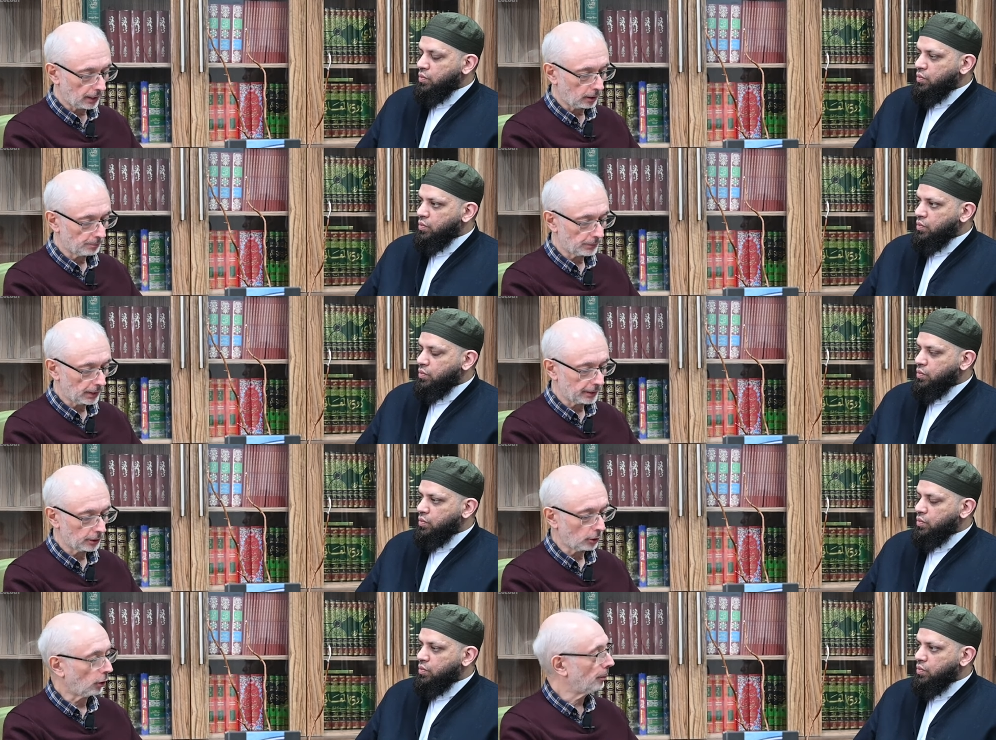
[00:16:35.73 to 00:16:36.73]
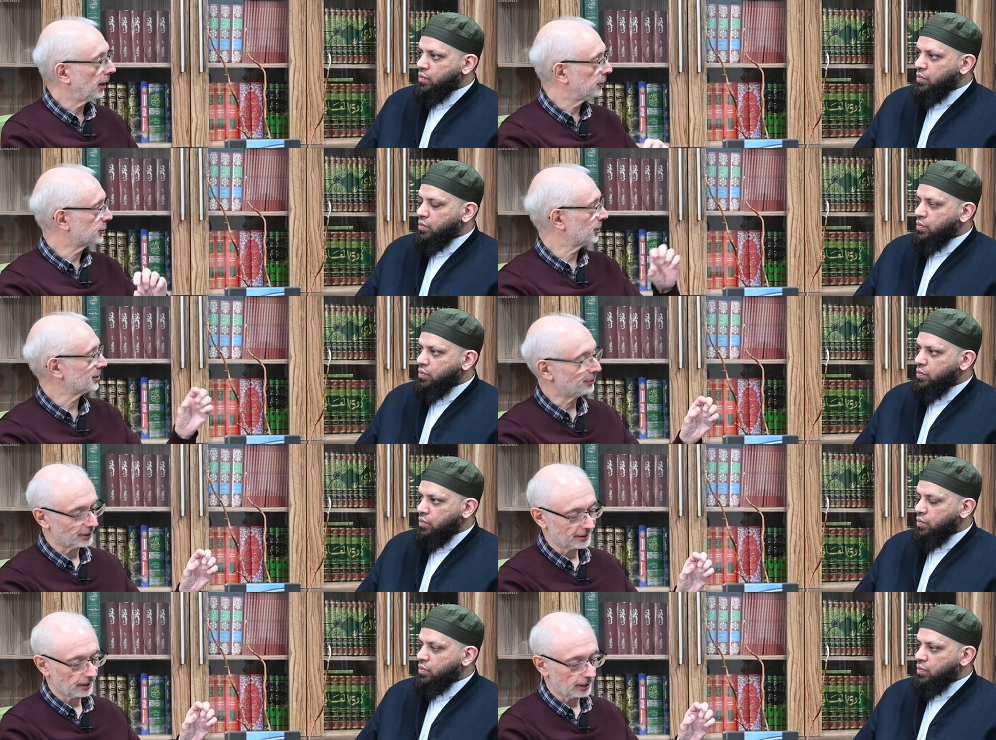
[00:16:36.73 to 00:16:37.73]
Speaker 1: Um, and on my own Twitter
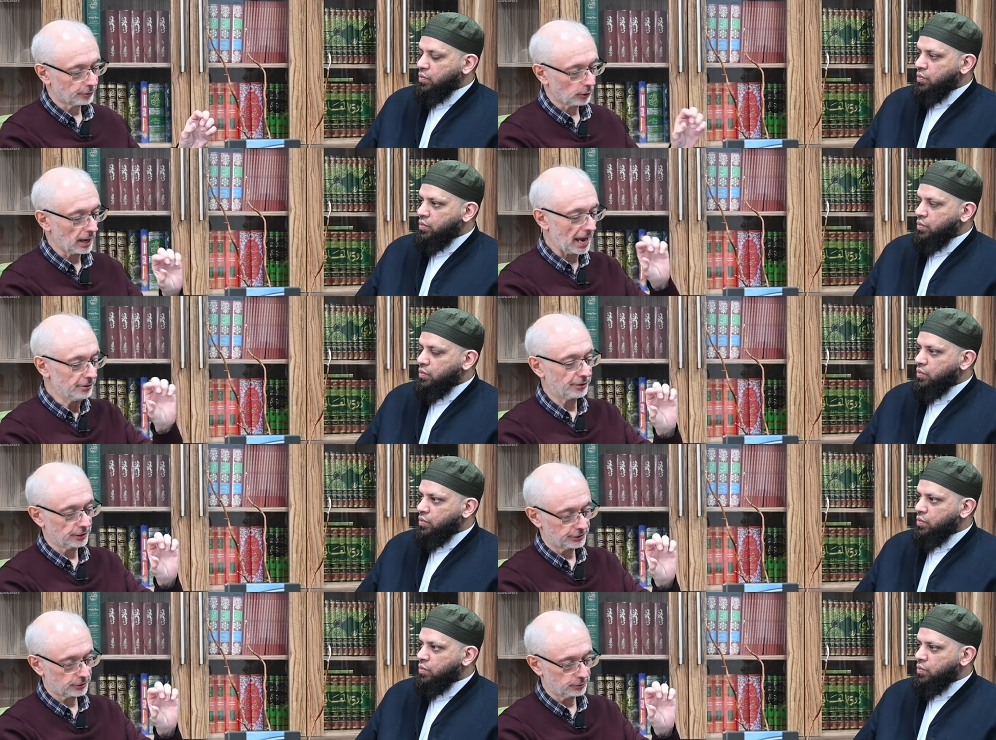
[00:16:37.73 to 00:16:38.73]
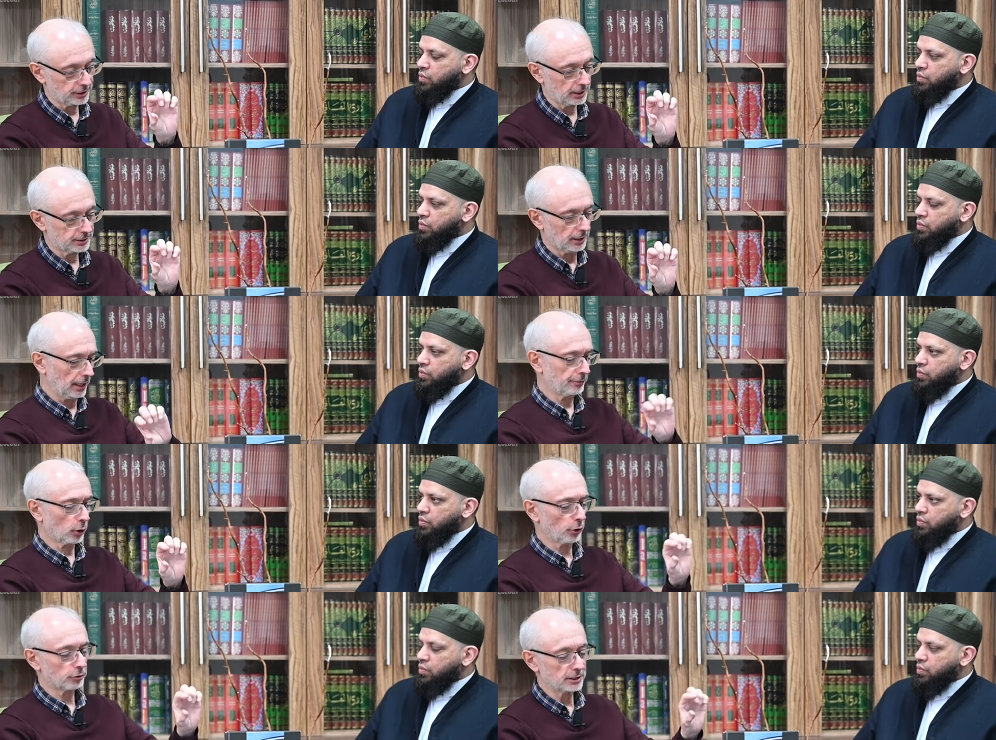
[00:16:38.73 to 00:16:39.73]
feed, I've got atheist who says, if
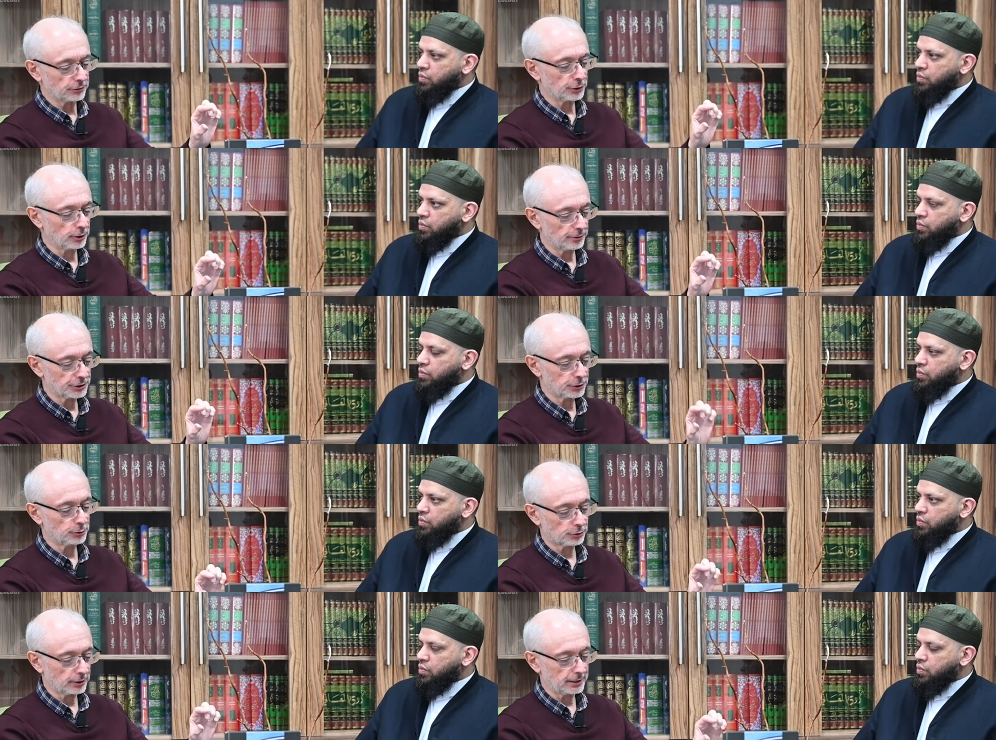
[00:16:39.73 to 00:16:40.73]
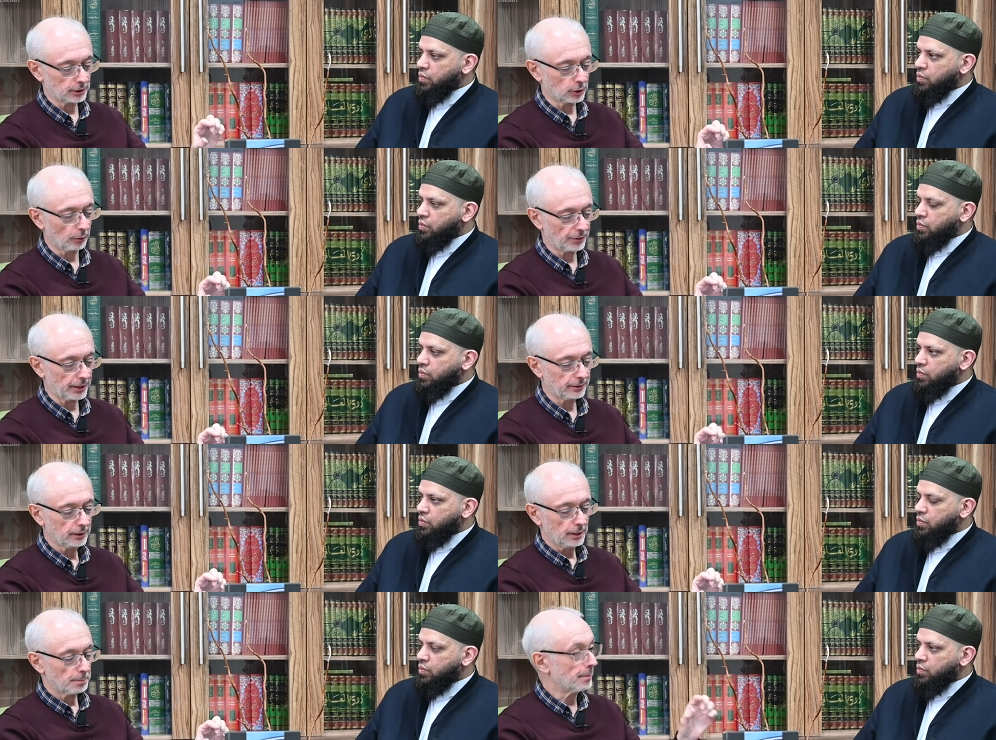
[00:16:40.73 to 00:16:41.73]
God created the universe, who created God? Then
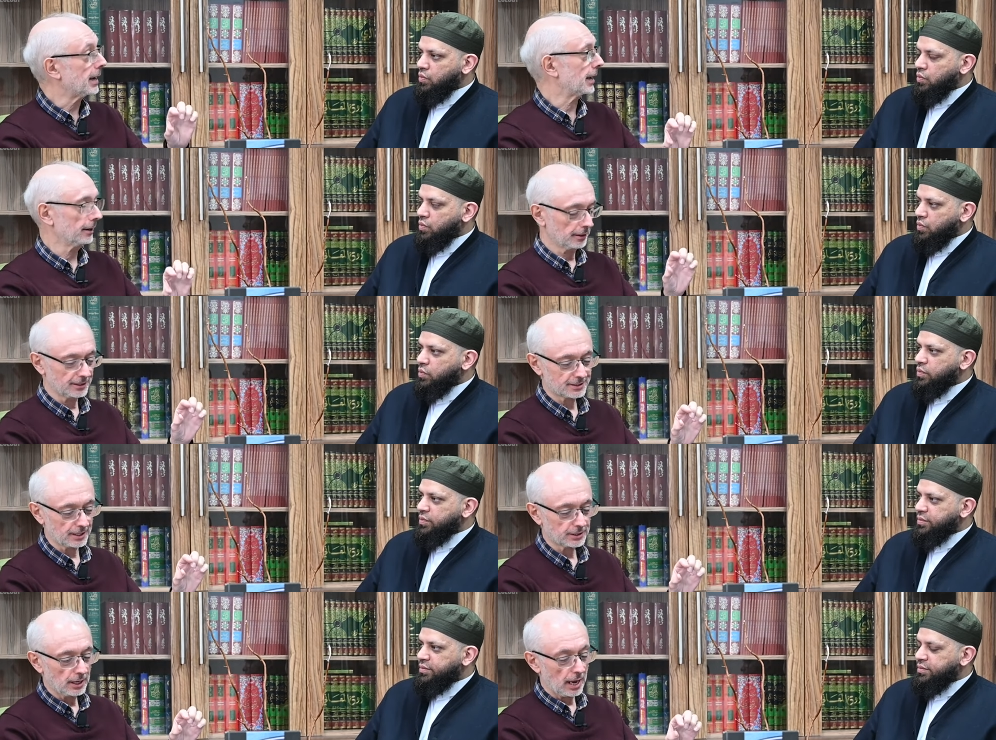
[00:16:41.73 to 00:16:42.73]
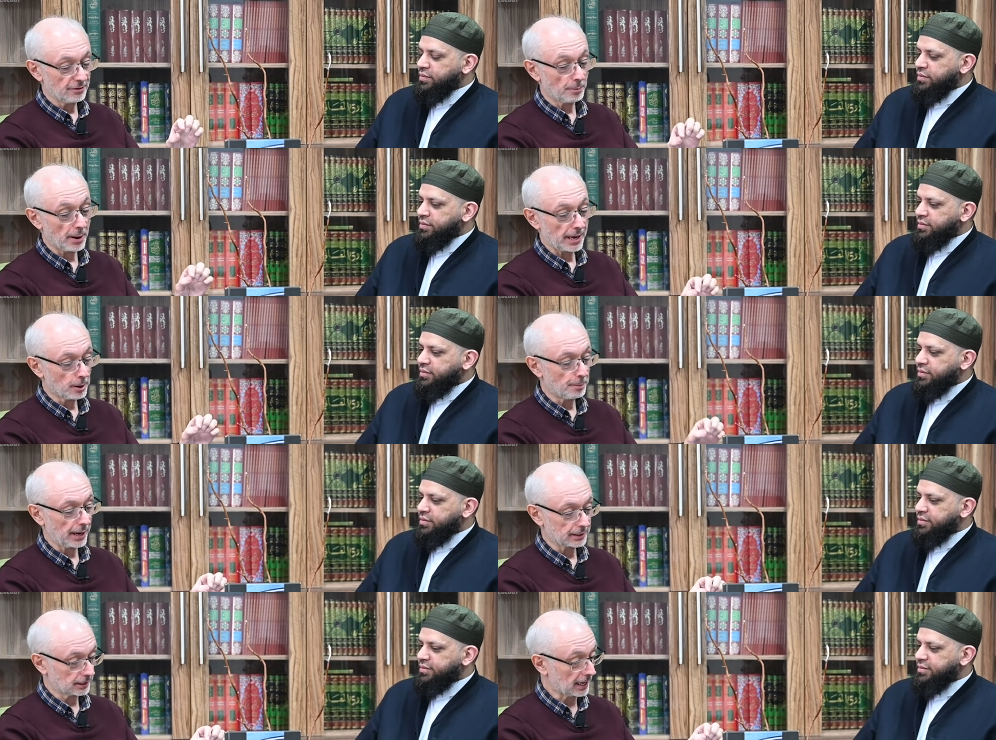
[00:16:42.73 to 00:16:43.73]
me, I says, if a baker
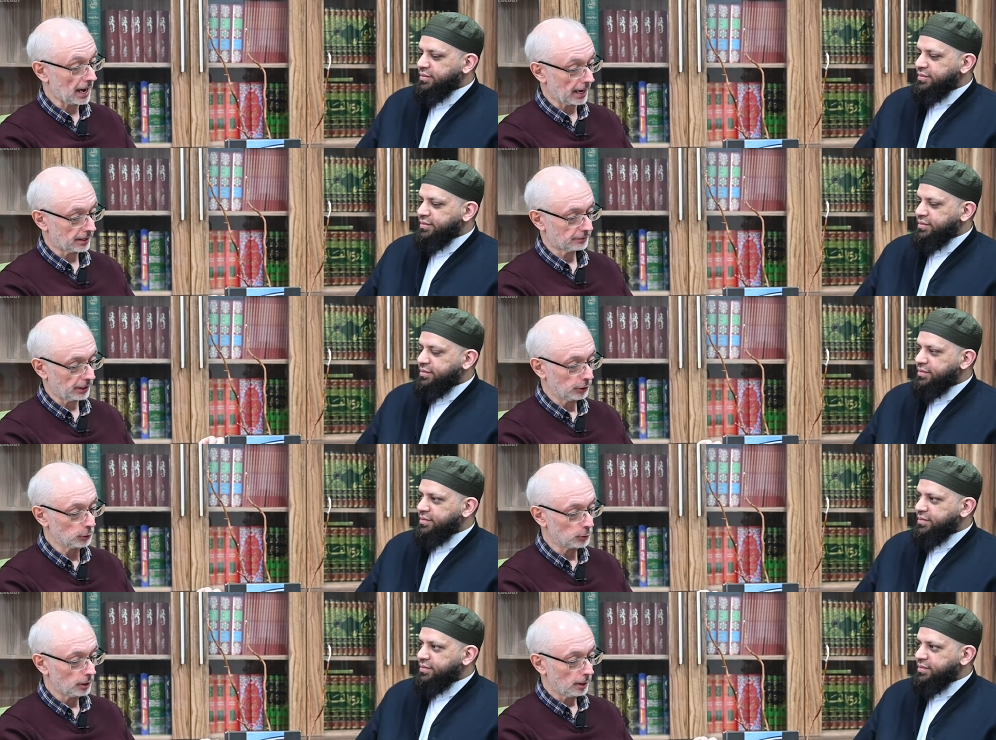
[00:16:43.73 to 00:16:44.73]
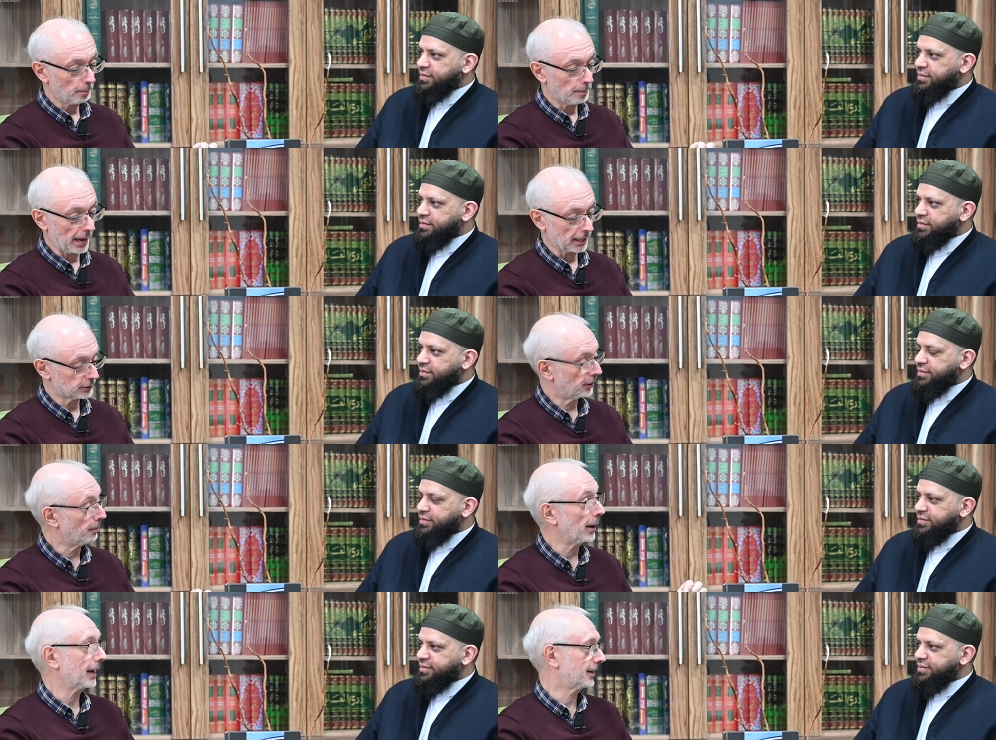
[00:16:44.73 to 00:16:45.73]
baked a cake, then who baked
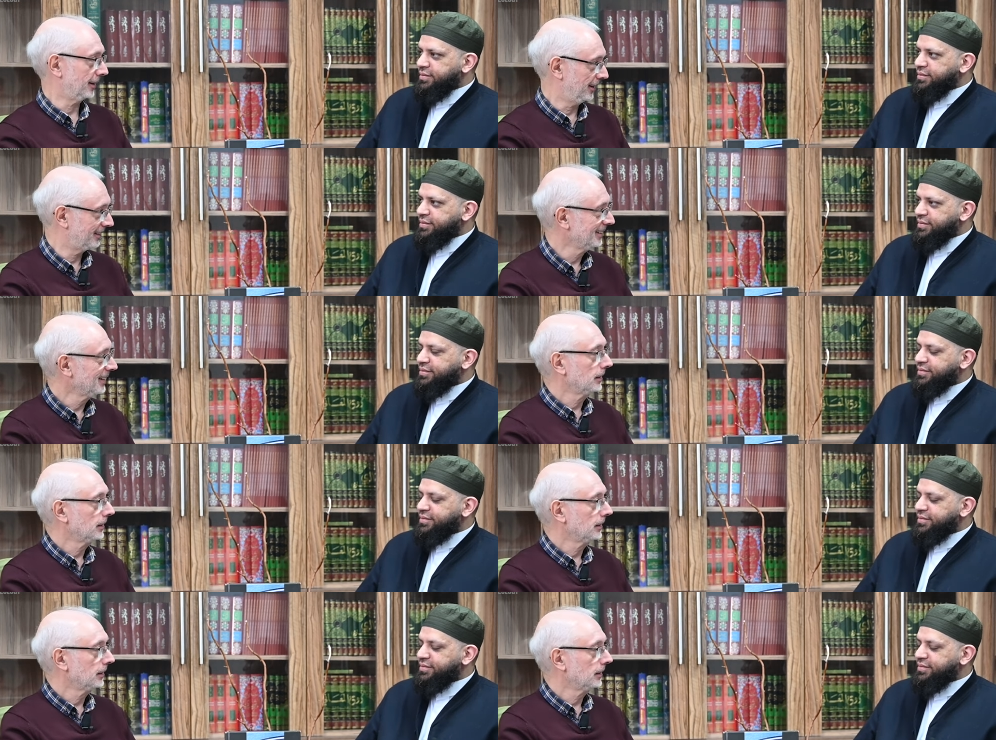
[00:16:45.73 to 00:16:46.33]
the baker?